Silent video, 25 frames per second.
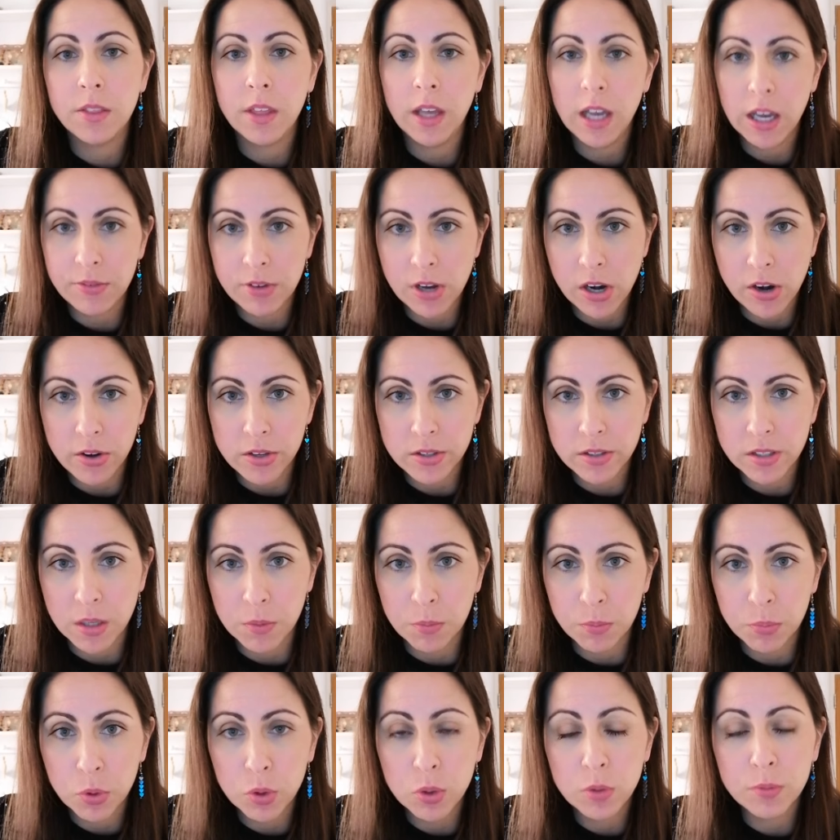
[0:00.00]
They have areas to
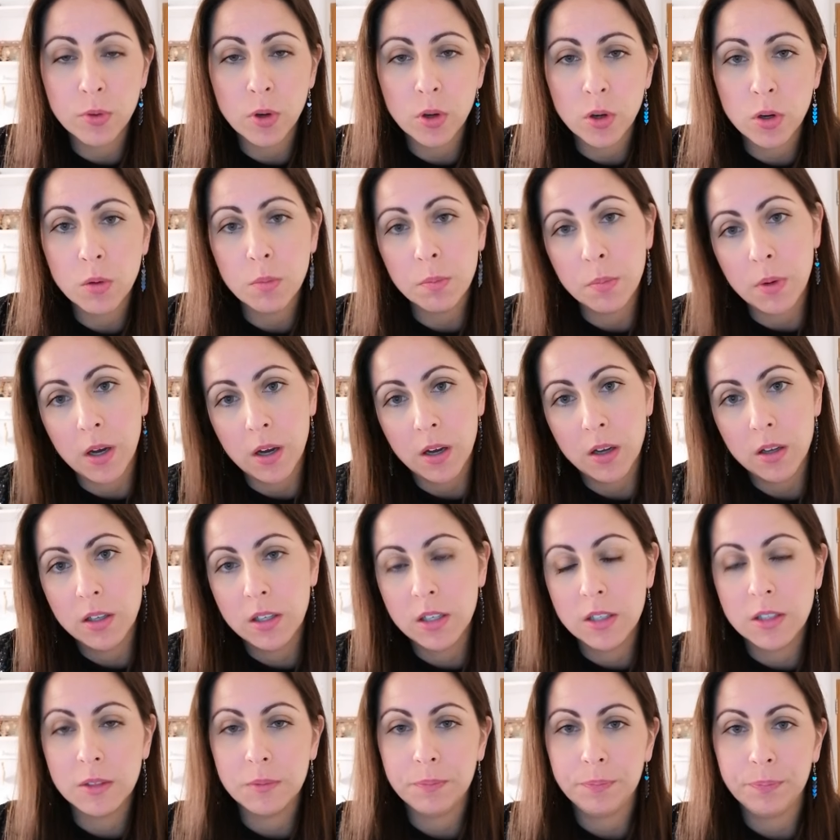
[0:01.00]
improve on, but
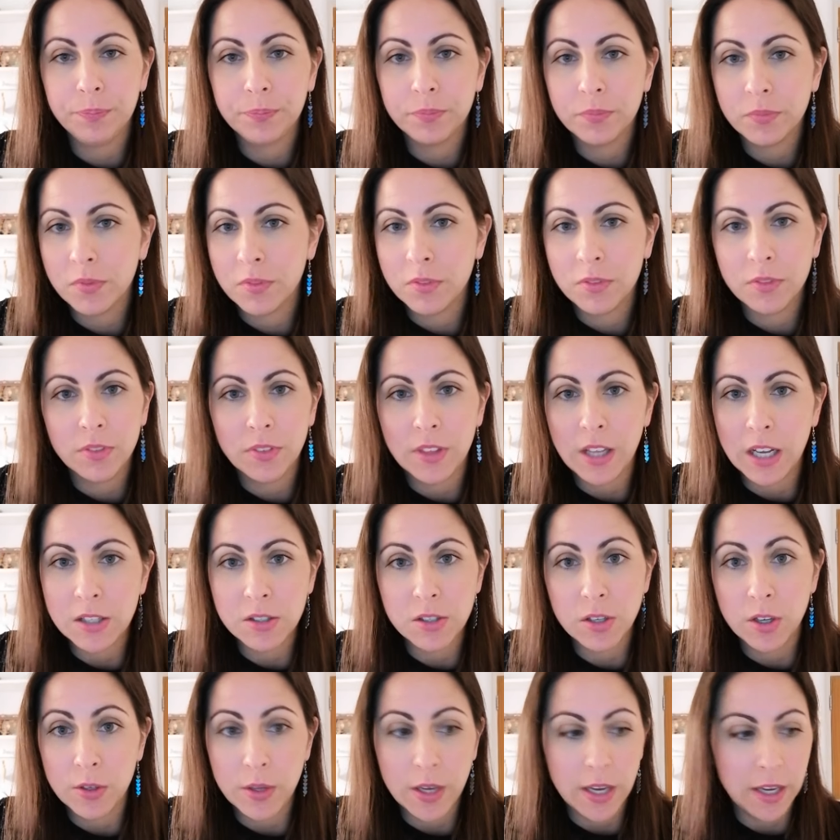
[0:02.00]

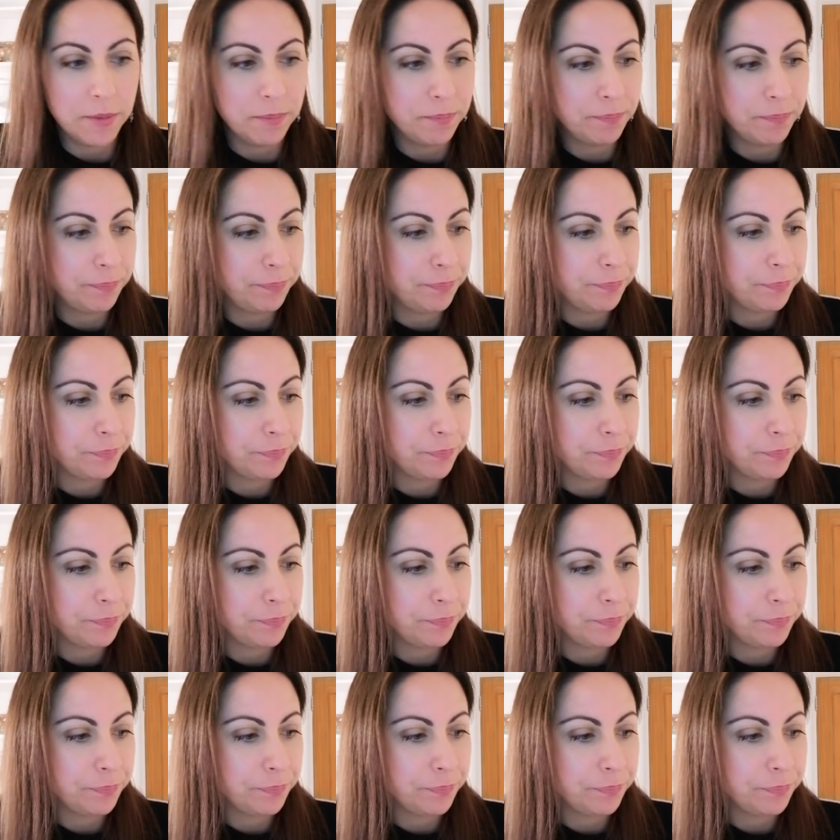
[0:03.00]
that's okay.